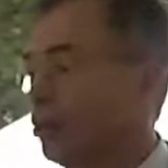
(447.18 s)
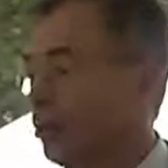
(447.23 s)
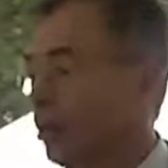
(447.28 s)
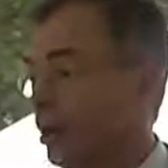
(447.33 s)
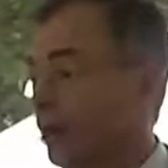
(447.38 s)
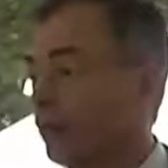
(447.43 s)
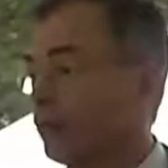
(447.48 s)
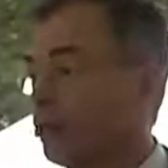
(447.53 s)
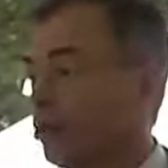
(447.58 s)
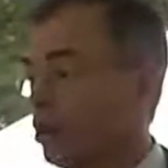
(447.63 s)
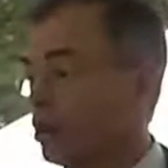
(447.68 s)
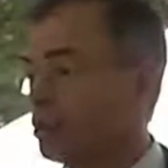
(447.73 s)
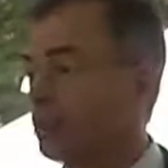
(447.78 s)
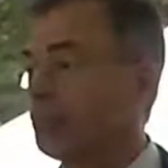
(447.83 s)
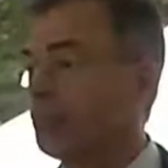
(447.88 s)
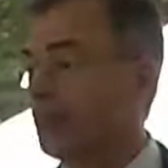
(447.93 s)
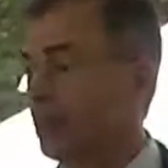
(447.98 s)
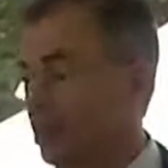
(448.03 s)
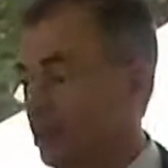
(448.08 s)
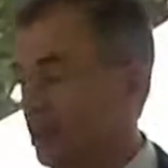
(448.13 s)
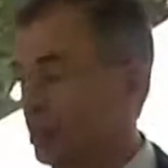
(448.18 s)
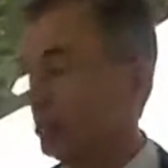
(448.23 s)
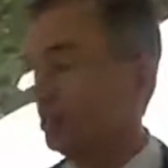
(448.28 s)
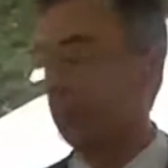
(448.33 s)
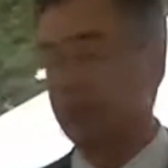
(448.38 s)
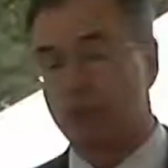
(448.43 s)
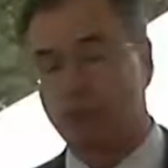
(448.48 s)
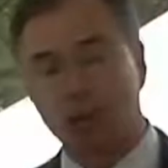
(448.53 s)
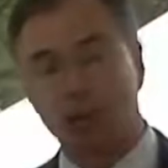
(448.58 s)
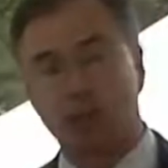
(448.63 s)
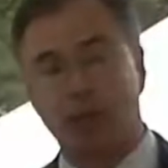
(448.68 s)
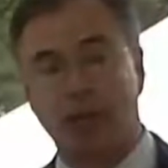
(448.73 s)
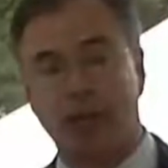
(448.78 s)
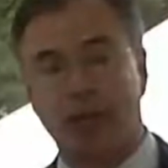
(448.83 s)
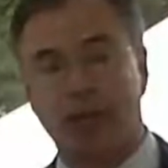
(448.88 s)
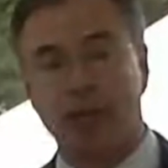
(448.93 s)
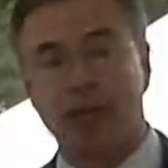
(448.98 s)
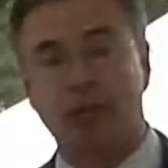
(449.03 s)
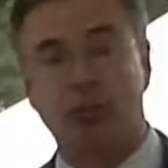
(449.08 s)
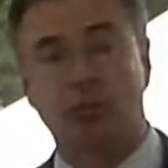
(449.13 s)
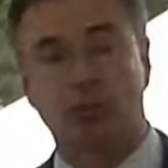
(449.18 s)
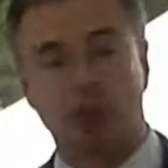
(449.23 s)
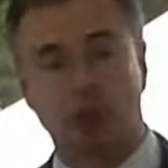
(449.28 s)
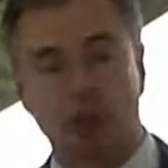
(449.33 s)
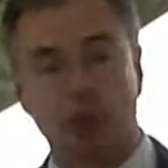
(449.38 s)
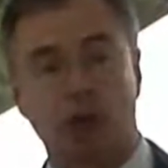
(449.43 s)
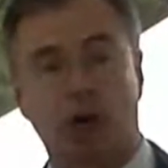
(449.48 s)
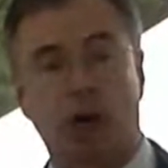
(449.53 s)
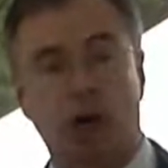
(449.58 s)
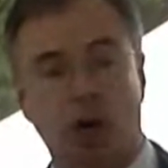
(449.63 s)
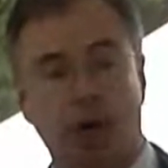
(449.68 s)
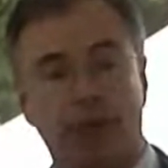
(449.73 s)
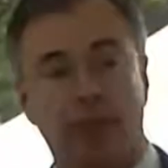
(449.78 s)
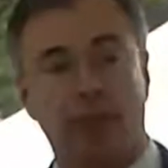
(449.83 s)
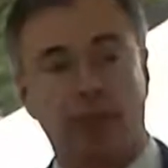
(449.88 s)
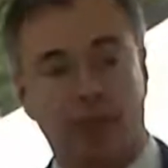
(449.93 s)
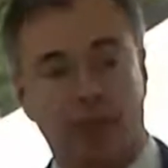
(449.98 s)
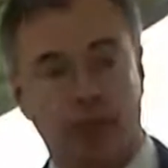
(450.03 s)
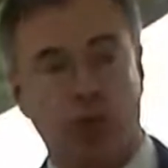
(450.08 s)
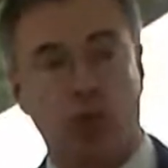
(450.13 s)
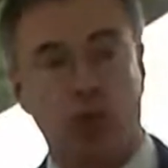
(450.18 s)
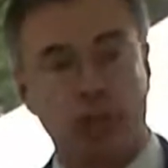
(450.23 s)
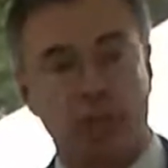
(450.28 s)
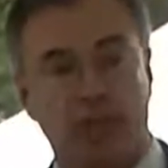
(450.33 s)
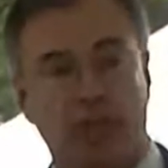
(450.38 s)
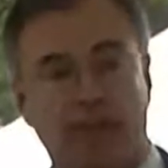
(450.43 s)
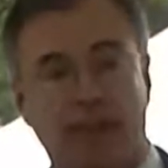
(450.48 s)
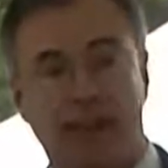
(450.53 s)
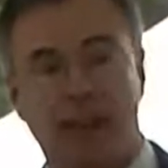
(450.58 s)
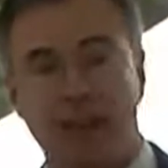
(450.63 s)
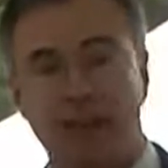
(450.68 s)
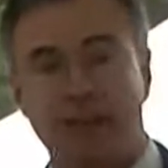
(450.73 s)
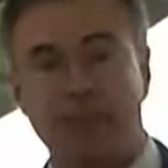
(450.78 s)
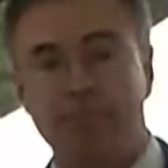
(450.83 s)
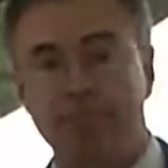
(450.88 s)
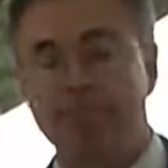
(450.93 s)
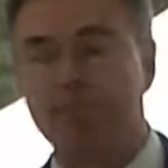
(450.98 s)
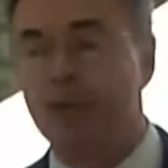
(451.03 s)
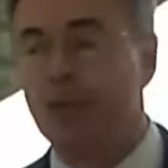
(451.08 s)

where of course millions of Ukrainians were starved in a forced famine.